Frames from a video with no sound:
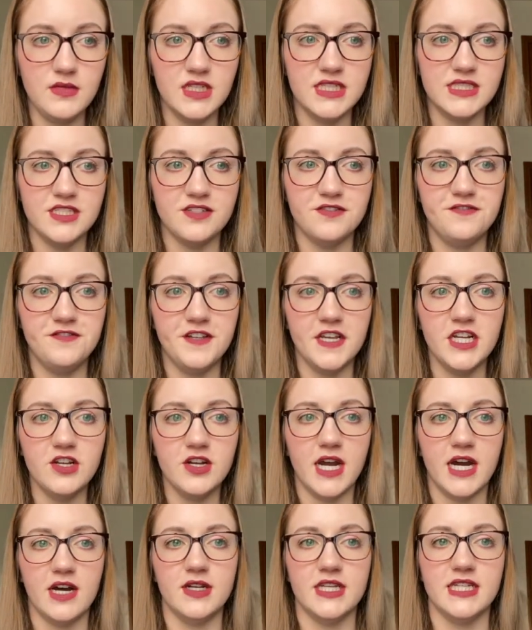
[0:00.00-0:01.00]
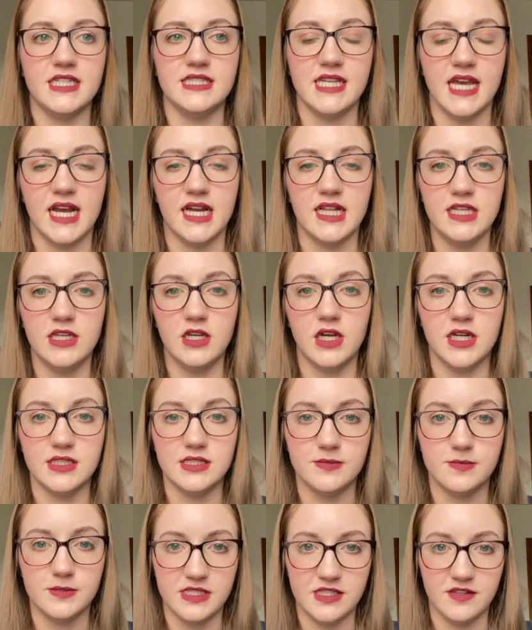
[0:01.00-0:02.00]
To figure out exactly a
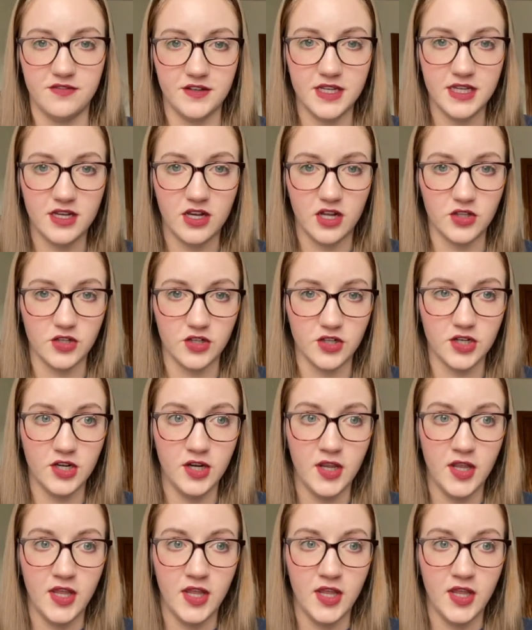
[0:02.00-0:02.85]
specific color